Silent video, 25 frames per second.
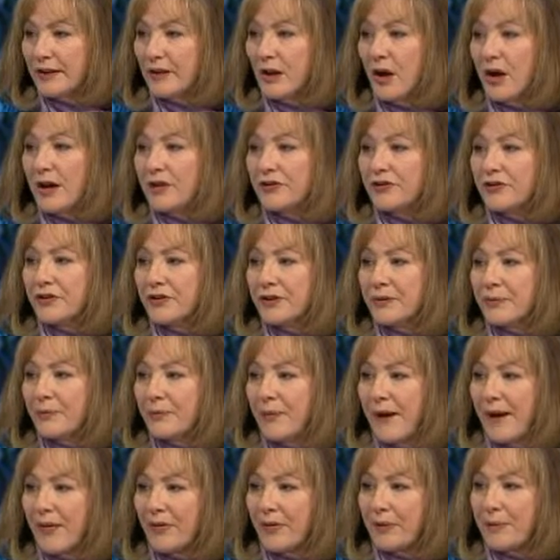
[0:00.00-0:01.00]
logic,
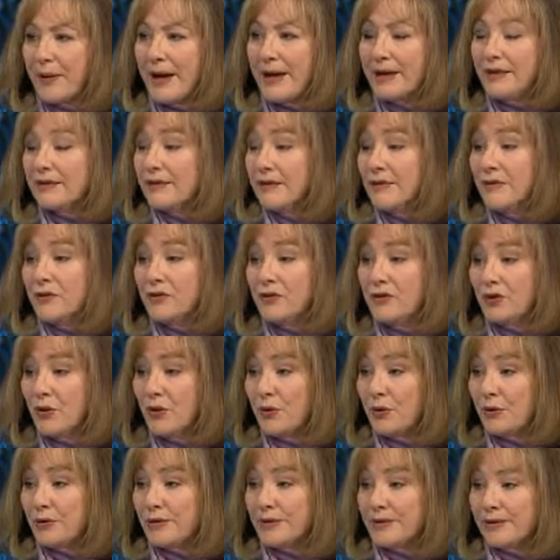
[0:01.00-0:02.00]
mathematics, even
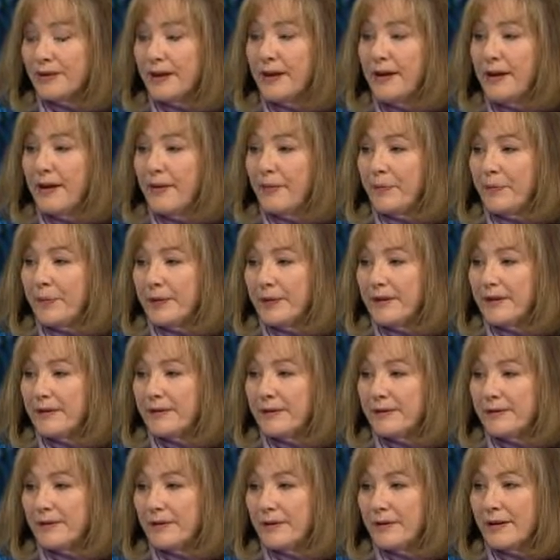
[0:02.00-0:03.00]
jokes,
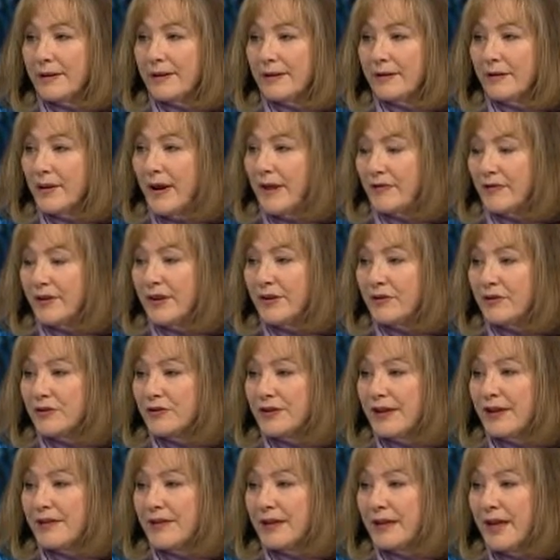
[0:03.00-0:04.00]
because you have to
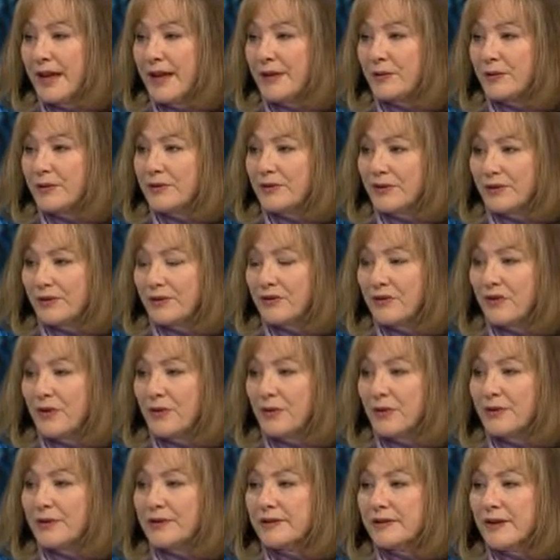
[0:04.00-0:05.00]
understand the language in a
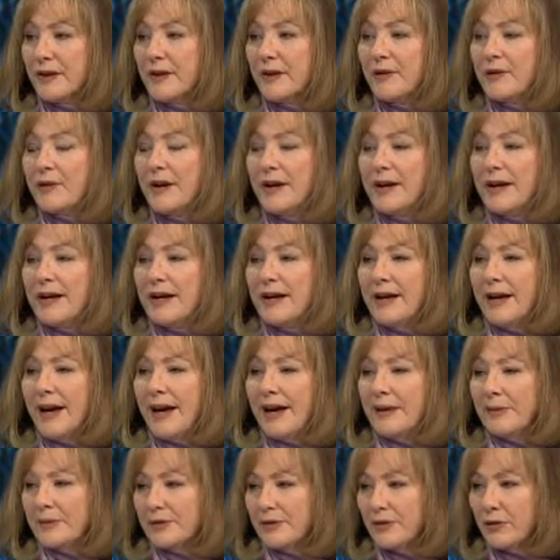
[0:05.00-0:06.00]
joke. So
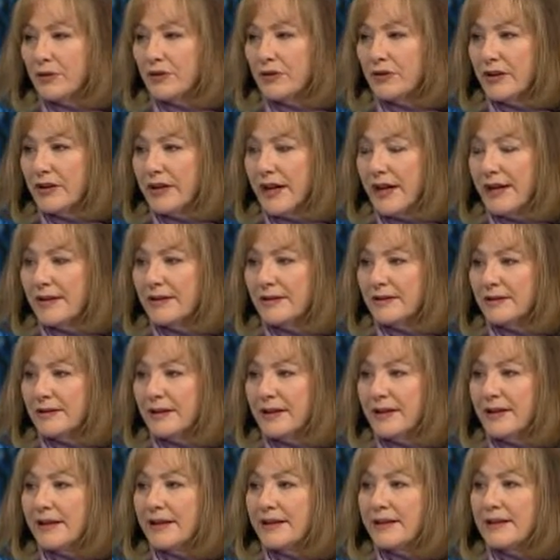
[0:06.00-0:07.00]
I was socially
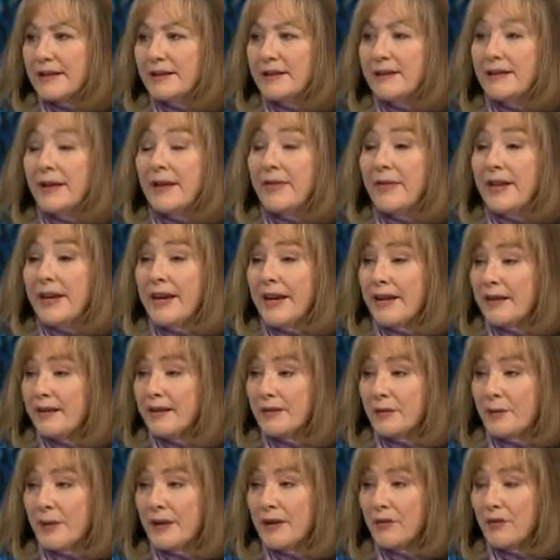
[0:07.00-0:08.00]
isolated, and then I had a
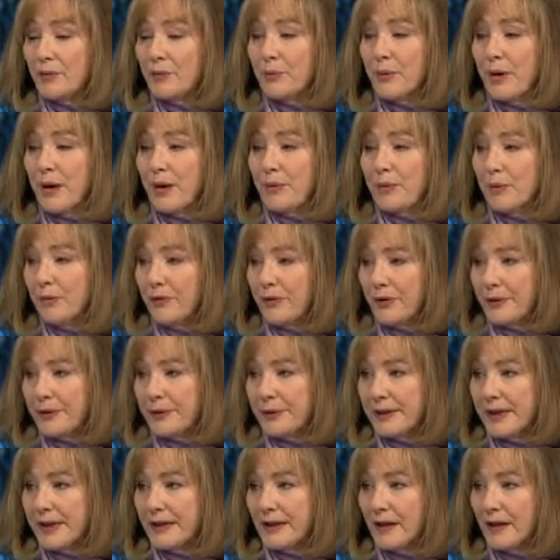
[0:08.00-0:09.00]
spatial problem, so I would get